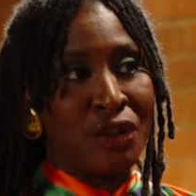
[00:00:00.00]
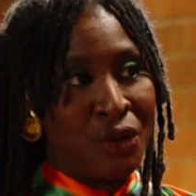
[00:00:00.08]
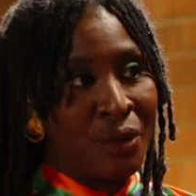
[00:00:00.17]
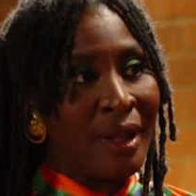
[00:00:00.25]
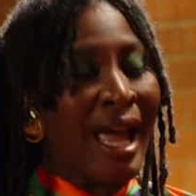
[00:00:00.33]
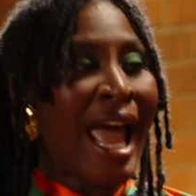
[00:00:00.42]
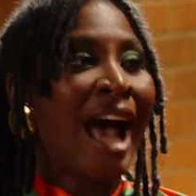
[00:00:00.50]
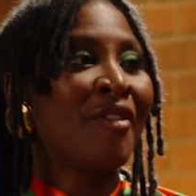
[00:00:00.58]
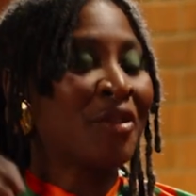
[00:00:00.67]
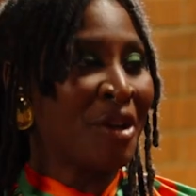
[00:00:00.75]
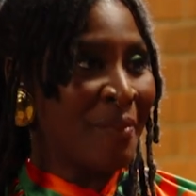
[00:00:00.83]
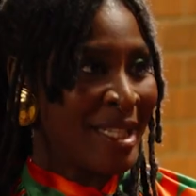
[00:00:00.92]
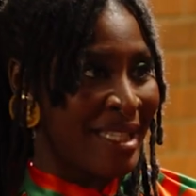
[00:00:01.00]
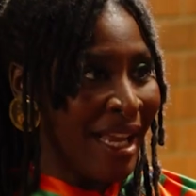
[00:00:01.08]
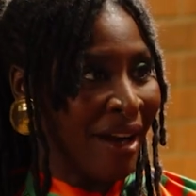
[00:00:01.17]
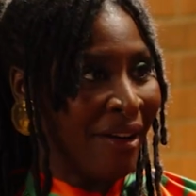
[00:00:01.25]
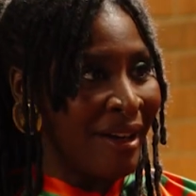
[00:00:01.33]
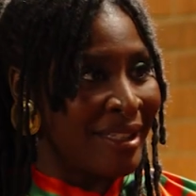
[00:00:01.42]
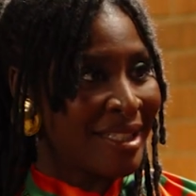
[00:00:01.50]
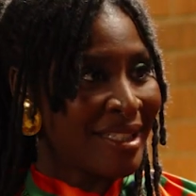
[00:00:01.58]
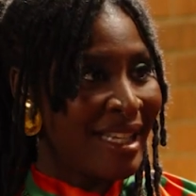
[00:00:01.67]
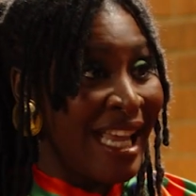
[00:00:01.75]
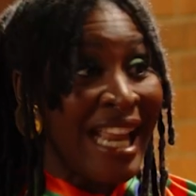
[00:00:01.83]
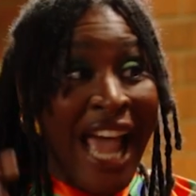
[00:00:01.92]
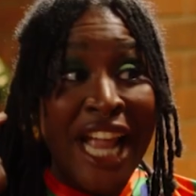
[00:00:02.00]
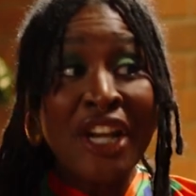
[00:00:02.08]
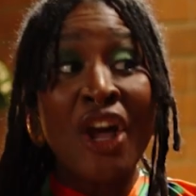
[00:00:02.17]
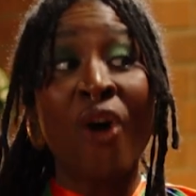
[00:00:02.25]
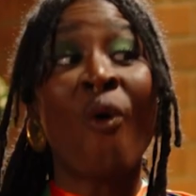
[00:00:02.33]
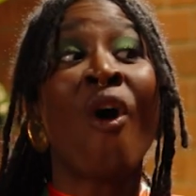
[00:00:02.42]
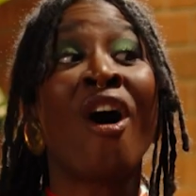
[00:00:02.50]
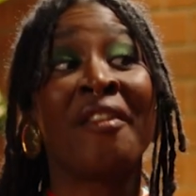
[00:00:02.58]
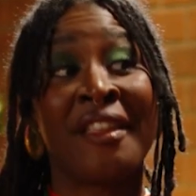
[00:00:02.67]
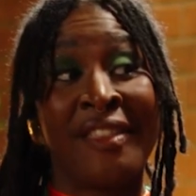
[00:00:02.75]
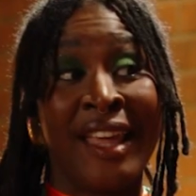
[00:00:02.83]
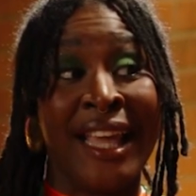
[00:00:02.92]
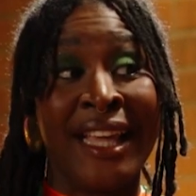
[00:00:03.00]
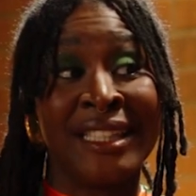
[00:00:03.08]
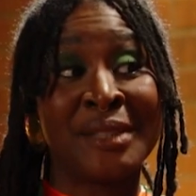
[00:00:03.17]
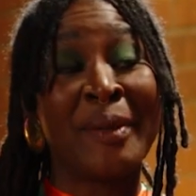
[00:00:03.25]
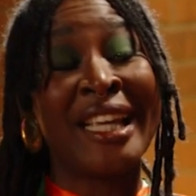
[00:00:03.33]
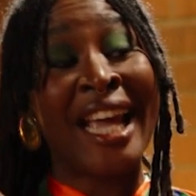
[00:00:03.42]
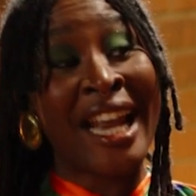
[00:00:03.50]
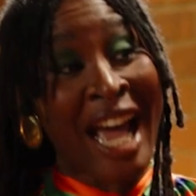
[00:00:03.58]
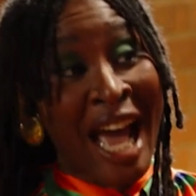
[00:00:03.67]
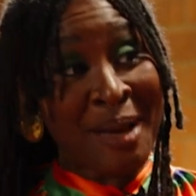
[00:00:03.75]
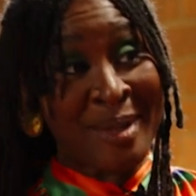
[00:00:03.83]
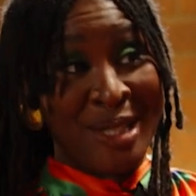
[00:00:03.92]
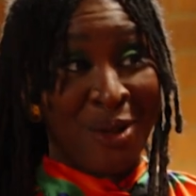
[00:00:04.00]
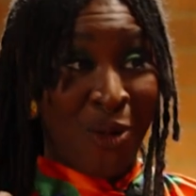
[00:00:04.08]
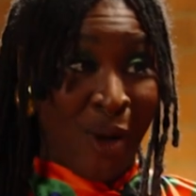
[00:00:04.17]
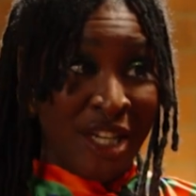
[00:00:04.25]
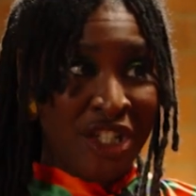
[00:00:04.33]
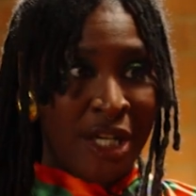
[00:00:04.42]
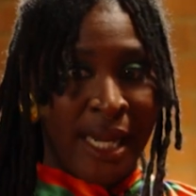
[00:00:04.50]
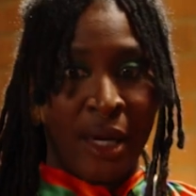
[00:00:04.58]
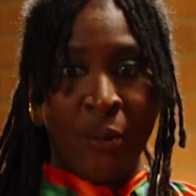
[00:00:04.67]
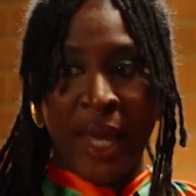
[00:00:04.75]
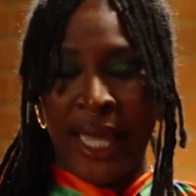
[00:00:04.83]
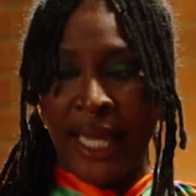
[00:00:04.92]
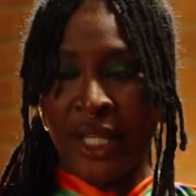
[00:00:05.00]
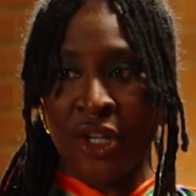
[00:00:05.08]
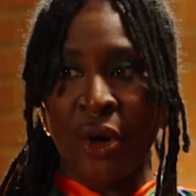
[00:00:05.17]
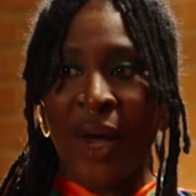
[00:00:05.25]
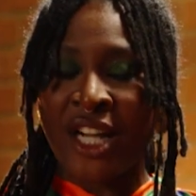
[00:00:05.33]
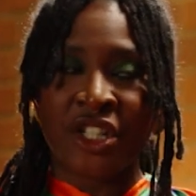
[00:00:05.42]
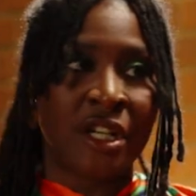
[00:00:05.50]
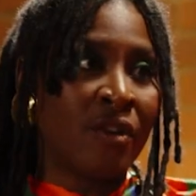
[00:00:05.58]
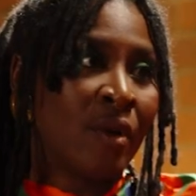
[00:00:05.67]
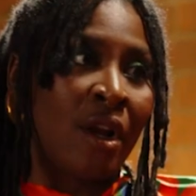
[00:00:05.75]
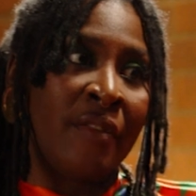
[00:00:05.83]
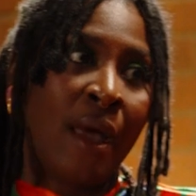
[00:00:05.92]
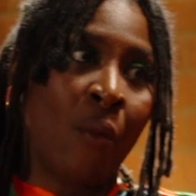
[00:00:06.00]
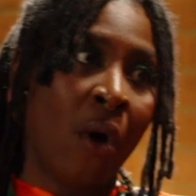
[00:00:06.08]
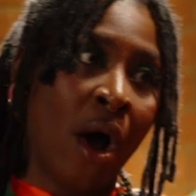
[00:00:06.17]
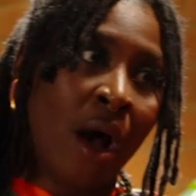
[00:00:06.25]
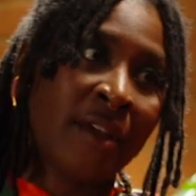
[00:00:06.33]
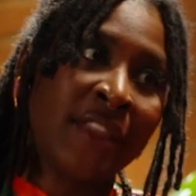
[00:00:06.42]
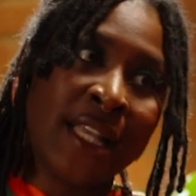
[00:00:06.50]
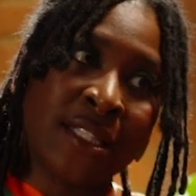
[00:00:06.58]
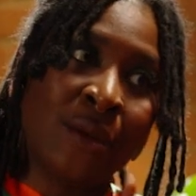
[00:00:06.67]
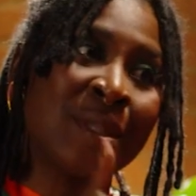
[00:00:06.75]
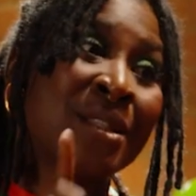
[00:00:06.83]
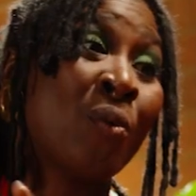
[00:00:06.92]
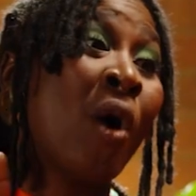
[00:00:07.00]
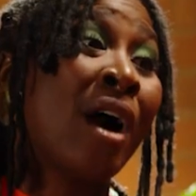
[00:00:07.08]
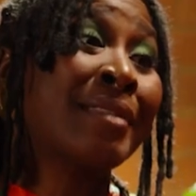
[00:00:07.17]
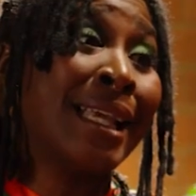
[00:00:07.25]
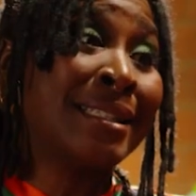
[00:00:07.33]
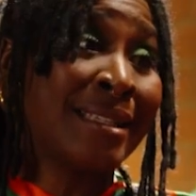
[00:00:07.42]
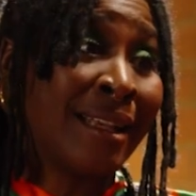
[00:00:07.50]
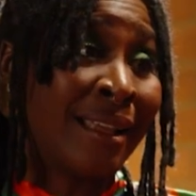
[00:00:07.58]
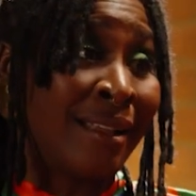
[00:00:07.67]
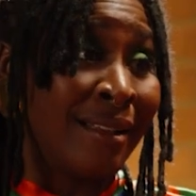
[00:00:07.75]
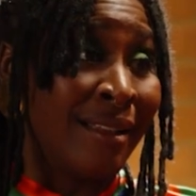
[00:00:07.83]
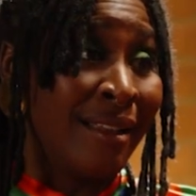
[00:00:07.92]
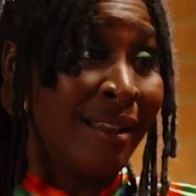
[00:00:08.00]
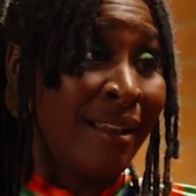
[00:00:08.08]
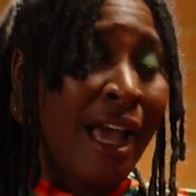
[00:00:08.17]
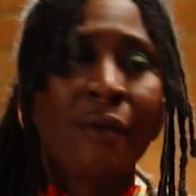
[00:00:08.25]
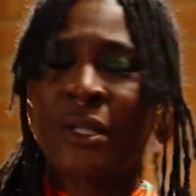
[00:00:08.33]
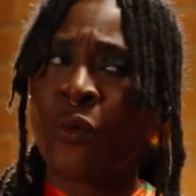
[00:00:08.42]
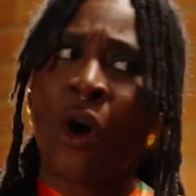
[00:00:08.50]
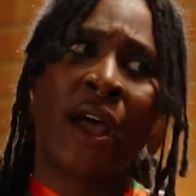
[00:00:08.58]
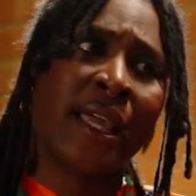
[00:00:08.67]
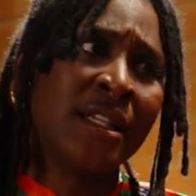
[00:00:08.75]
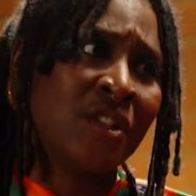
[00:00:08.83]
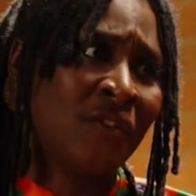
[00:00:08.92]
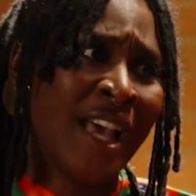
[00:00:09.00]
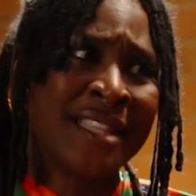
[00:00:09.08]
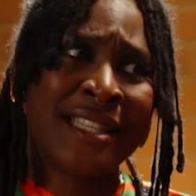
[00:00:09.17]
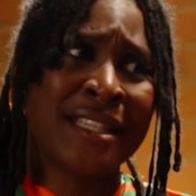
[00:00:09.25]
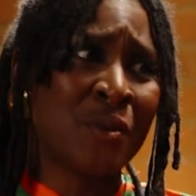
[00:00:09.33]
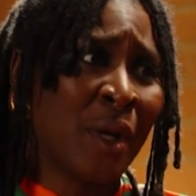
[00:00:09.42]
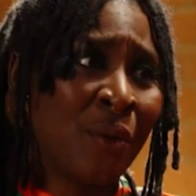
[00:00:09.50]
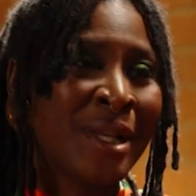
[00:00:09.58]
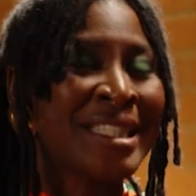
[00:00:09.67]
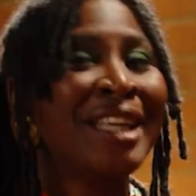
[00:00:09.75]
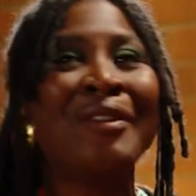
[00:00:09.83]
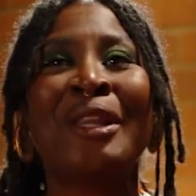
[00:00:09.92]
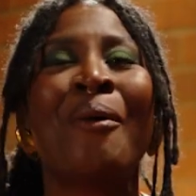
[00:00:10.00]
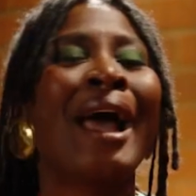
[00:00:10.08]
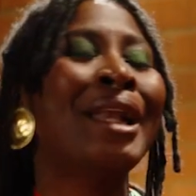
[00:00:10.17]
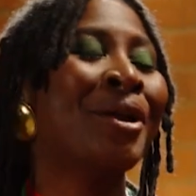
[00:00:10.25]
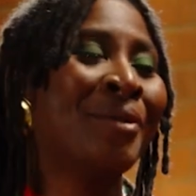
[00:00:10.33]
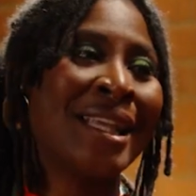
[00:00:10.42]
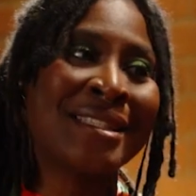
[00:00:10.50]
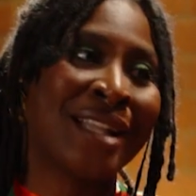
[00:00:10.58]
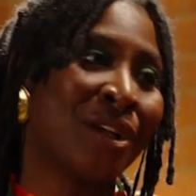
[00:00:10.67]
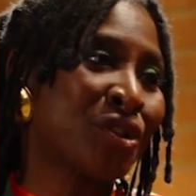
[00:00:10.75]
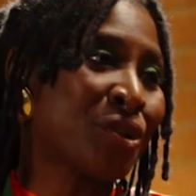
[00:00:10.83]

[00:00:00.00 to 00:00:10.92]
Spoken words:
doula after a miscarriage. Wow. And I know all the things, but yet I'm still questioning, wait, I shouldn't have went on that walk. It was the walk that did it. I was walking too fast. That's what it was. Even though I know that's not